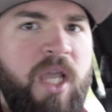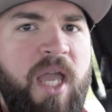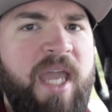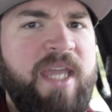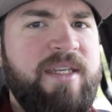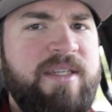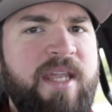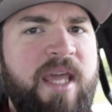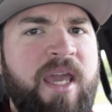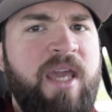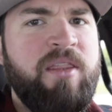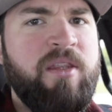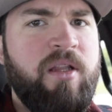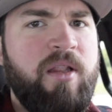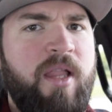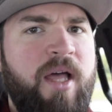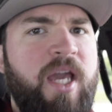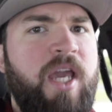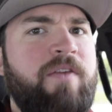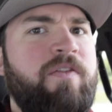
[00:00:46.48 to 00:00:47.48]
a day in the
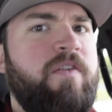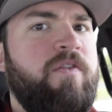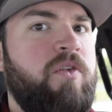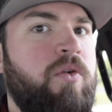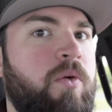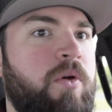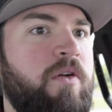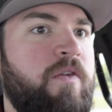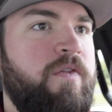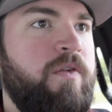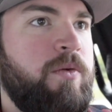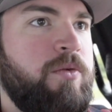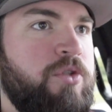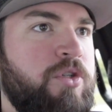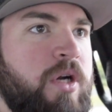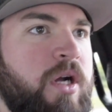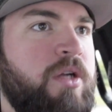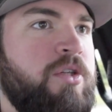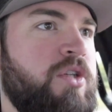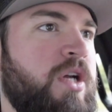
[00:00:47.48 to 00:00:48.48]
life of an oil field
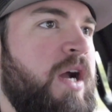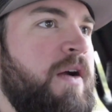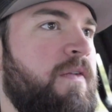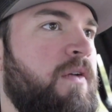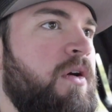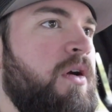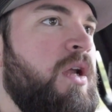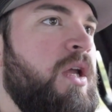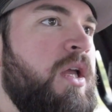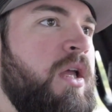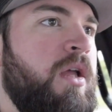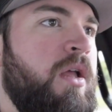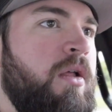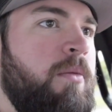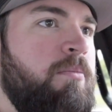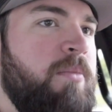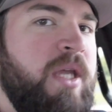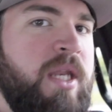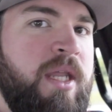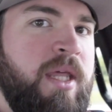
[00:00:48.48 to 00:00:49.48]
truck driver,
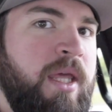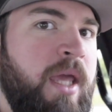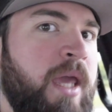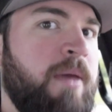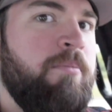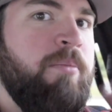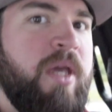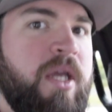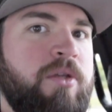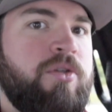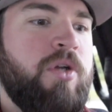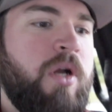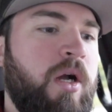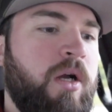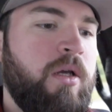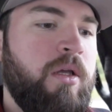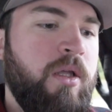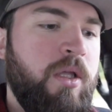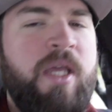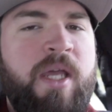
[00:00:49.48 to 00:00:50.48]
meaning a big
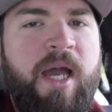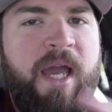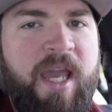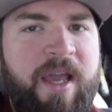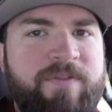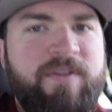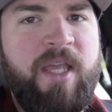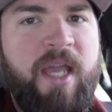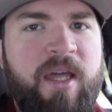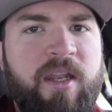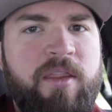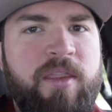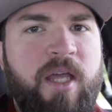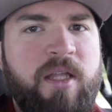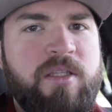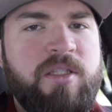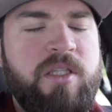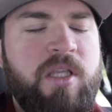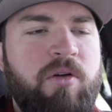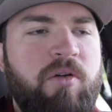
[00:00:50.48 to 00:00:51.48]
truck. I have to edit
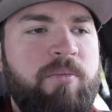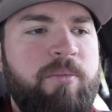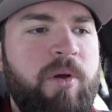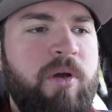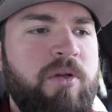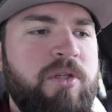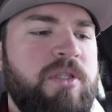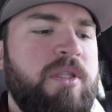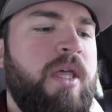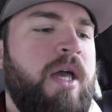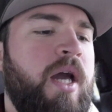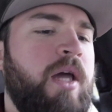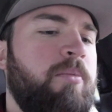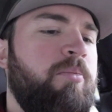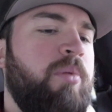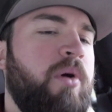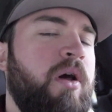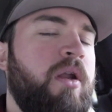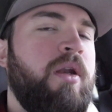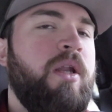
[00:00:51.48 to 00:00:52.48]
that still and post
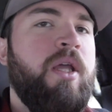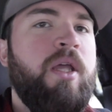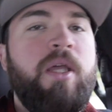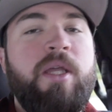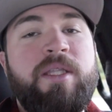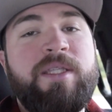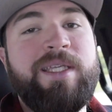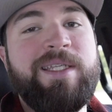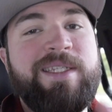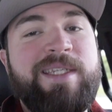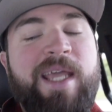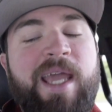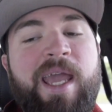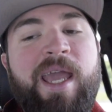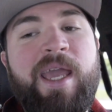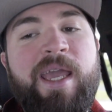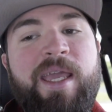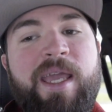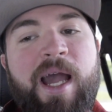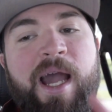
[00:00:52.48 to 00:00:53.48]
that, but
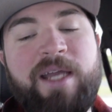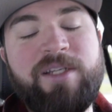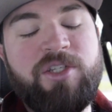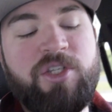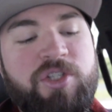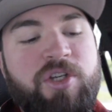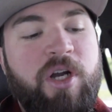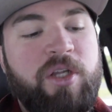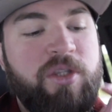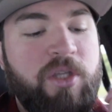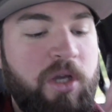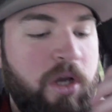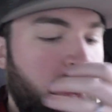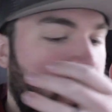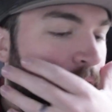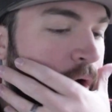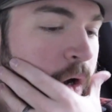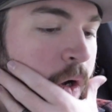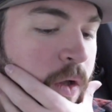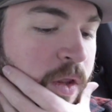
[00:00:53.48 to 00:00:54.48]
today I just got the
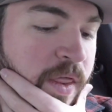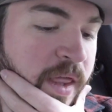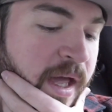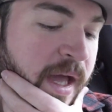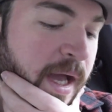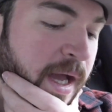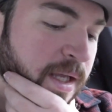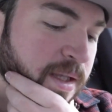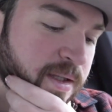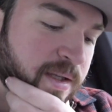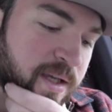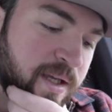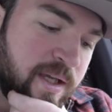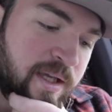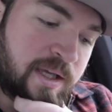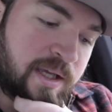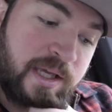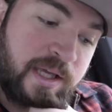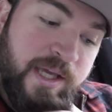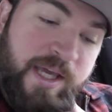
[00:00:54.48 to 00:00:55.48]
call that
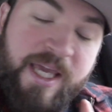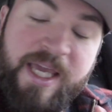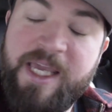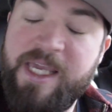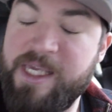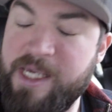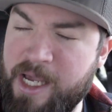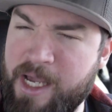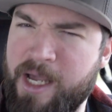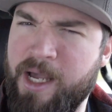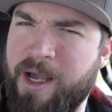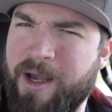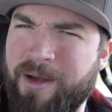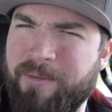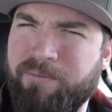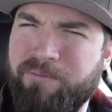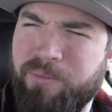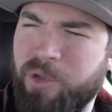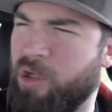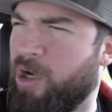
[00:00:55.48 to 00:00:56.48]
he
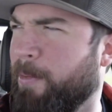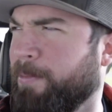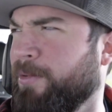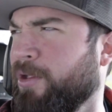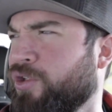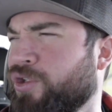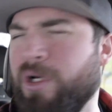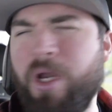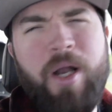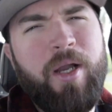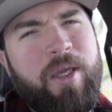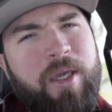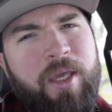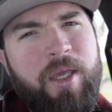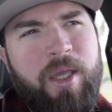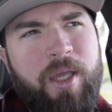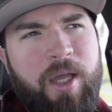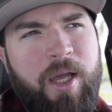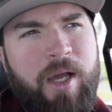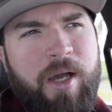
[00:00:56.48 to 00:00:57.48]
uh, blew up the truck,
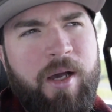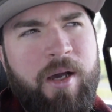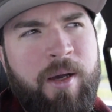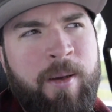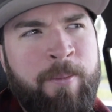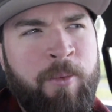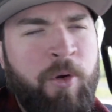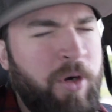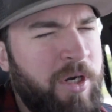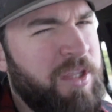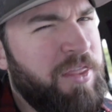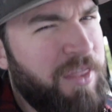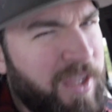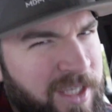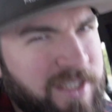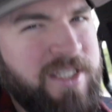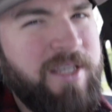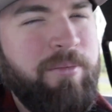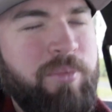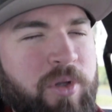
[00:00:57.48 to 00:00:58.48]
um, or he
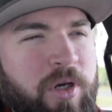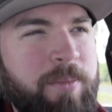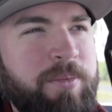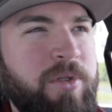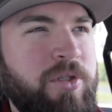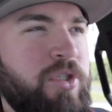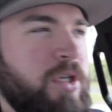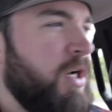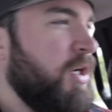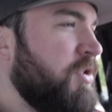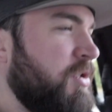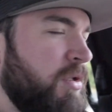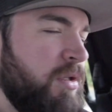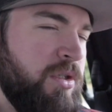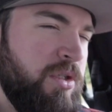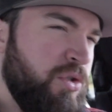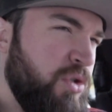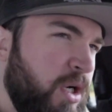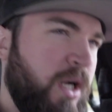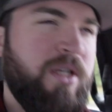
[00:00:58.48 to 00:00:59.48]
thinks he blew up the truck. So
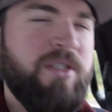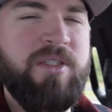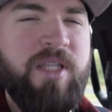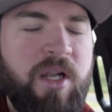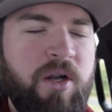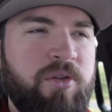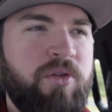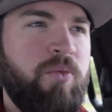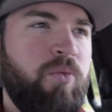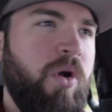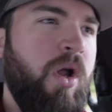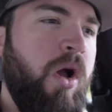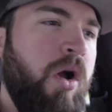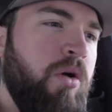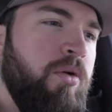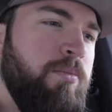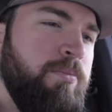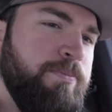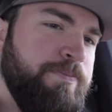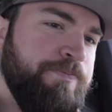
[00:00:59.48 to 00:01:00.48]
this truck's dead on the
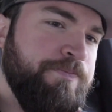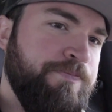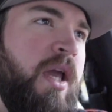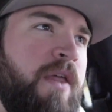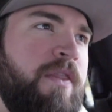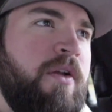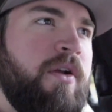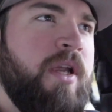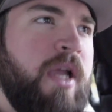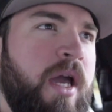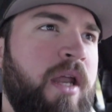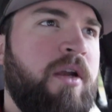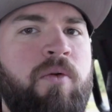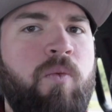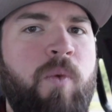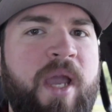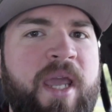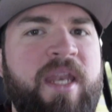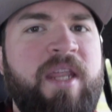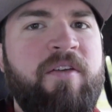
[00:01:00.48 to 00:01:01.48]
road, and they're kind
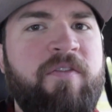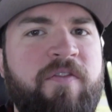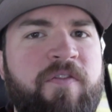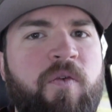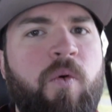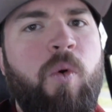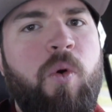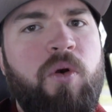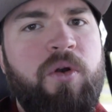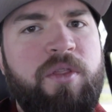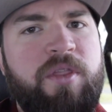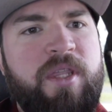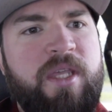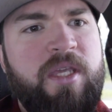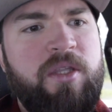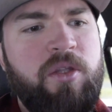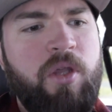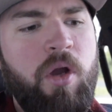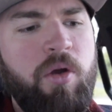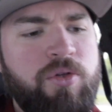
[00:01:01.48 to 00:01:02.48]
of waiting for
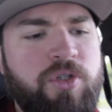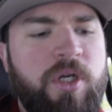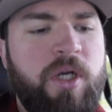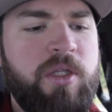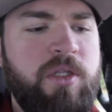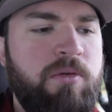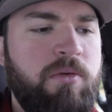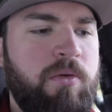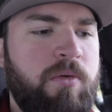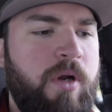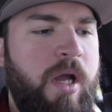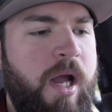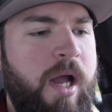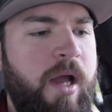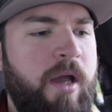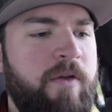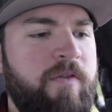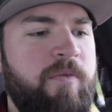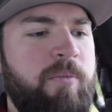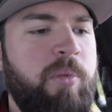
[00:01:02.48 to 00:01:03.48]
the tow truck to
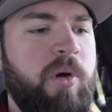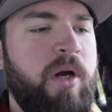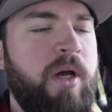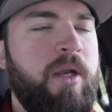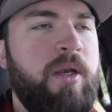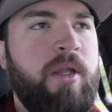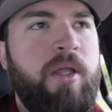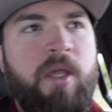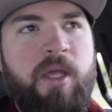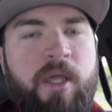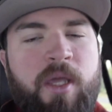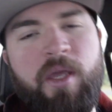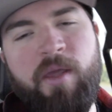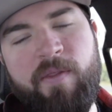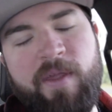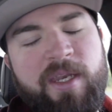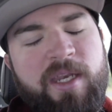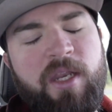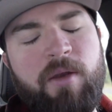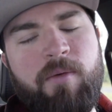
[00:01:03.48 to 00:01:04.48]
arrive, but
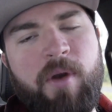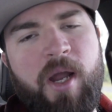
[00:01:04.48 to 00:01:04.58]
they need a